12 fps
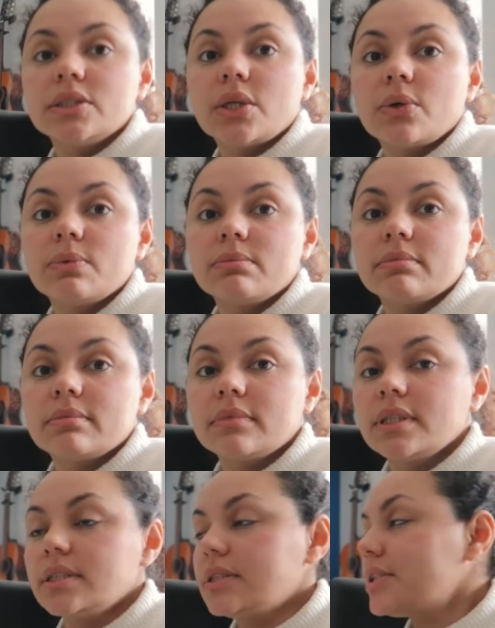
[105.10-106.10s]
So
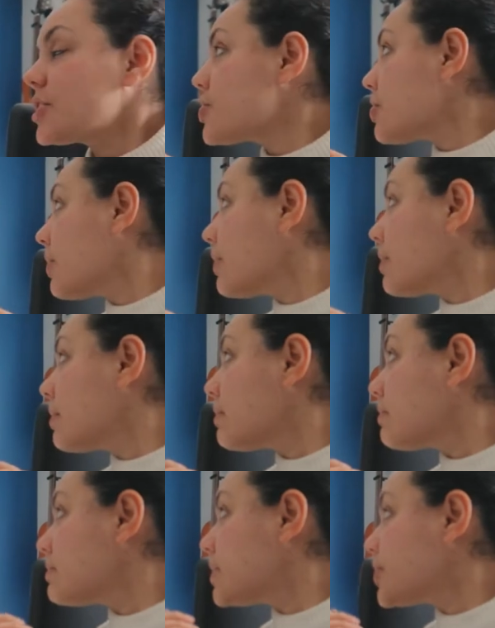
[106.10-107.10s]
this is the show,
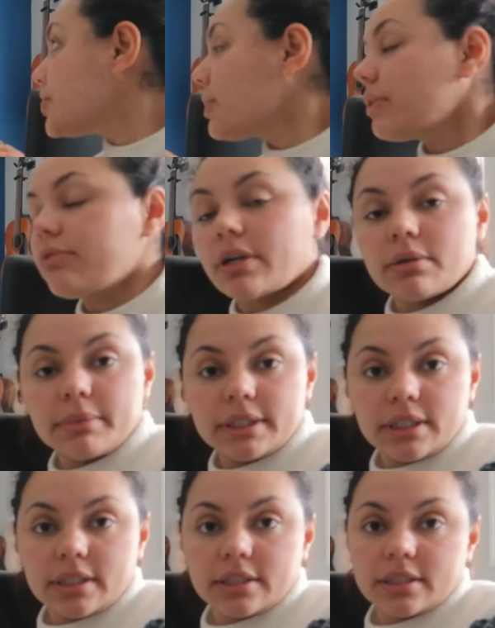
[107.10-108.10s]
the show I
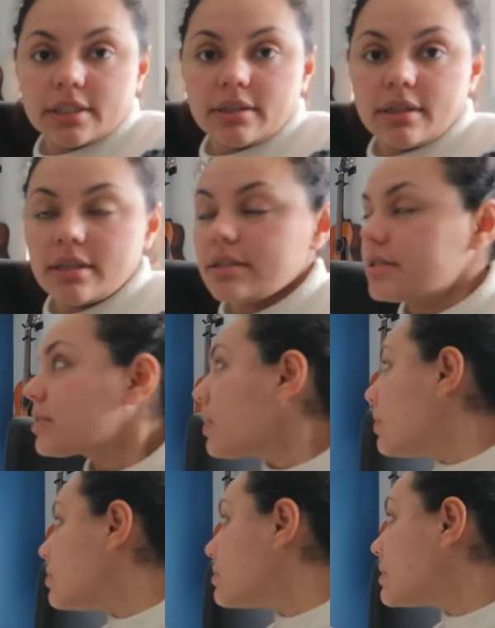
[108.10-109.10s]
recommended. It's
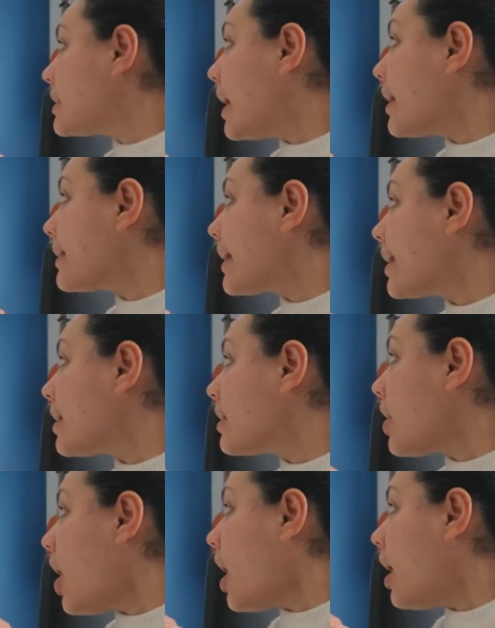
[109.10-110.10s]
called Tidying
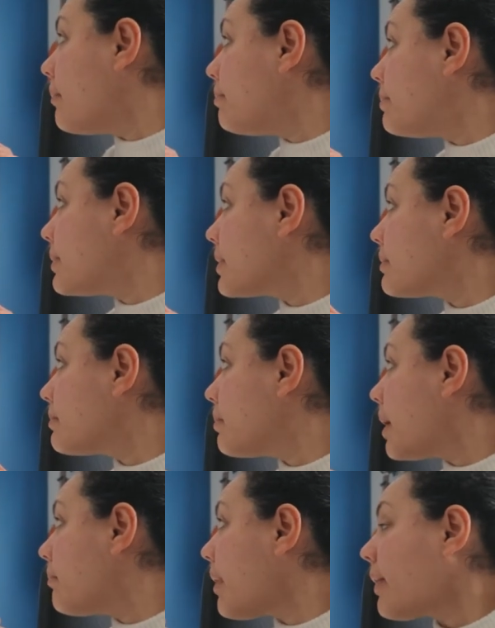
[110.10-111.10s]
Up
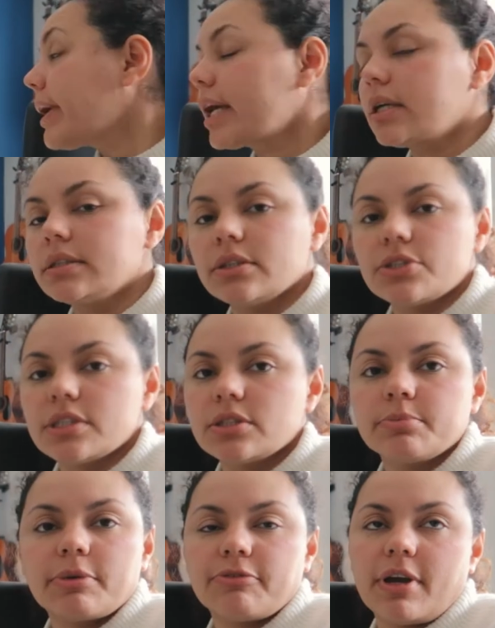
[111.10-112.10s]
by Marie Kondo. She's
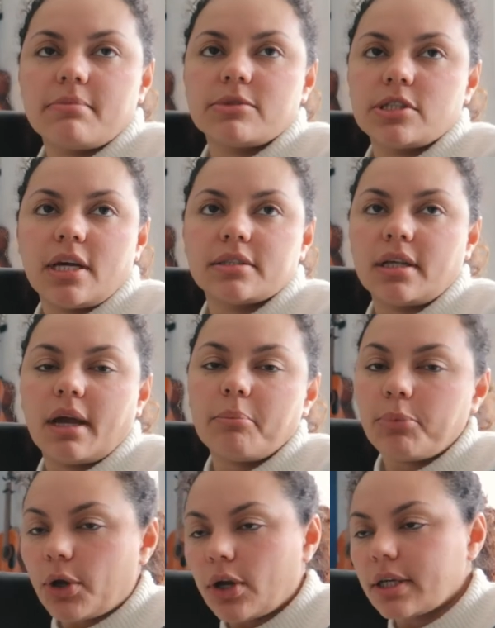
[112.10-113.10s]
super famous, she has like a
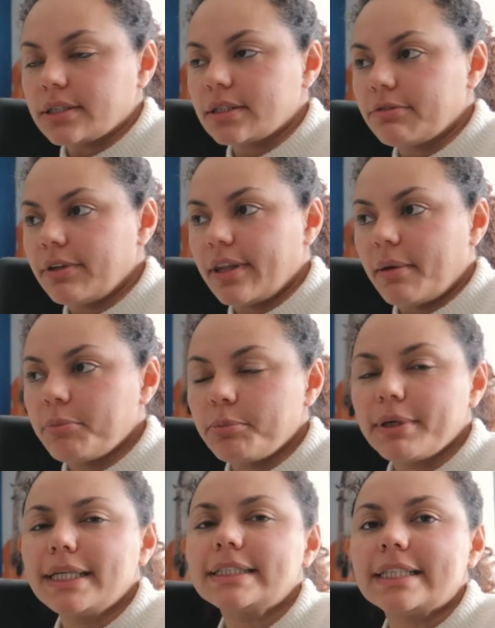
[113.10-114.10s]
book and stuff like that. But
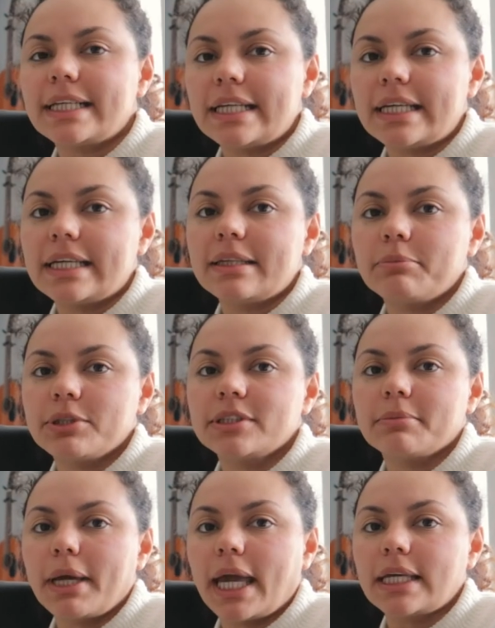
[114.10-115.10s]
basically the
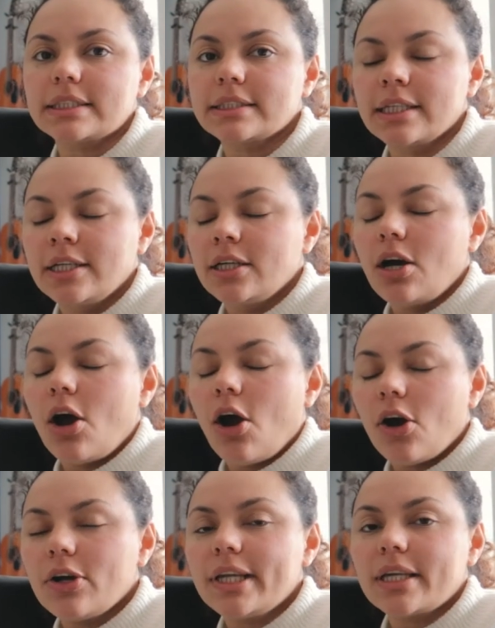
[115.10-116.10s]
bottom is
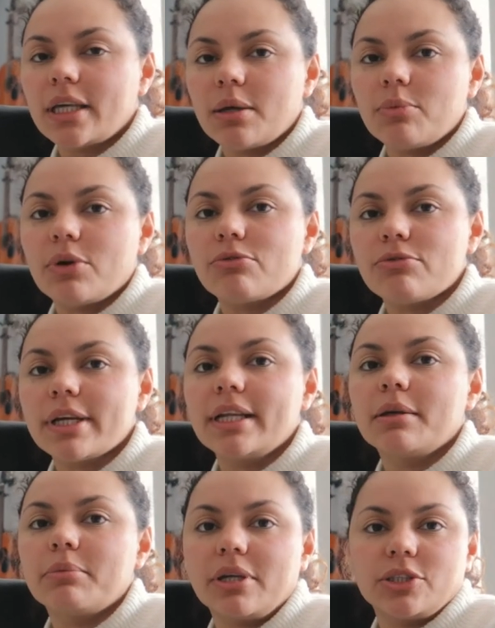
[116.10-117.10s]
only keep what
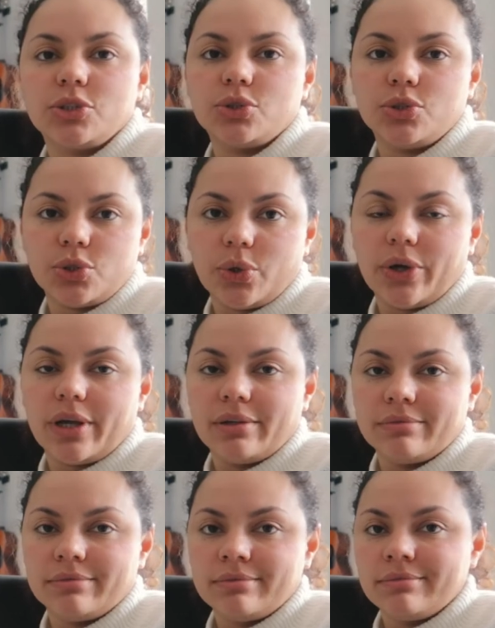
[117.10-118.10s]
really brings you joy.
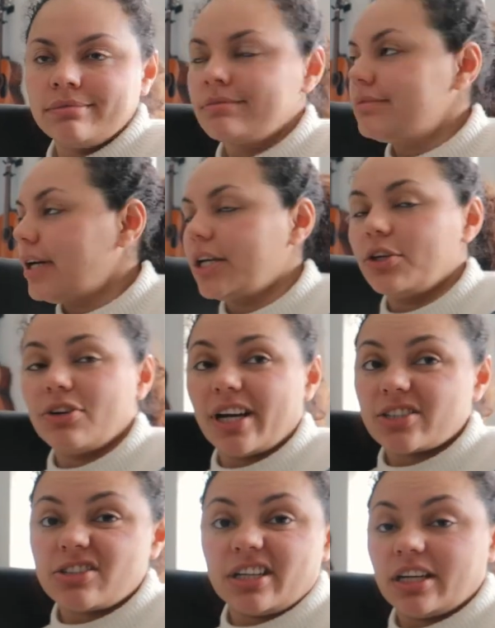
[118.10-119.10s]
Okay.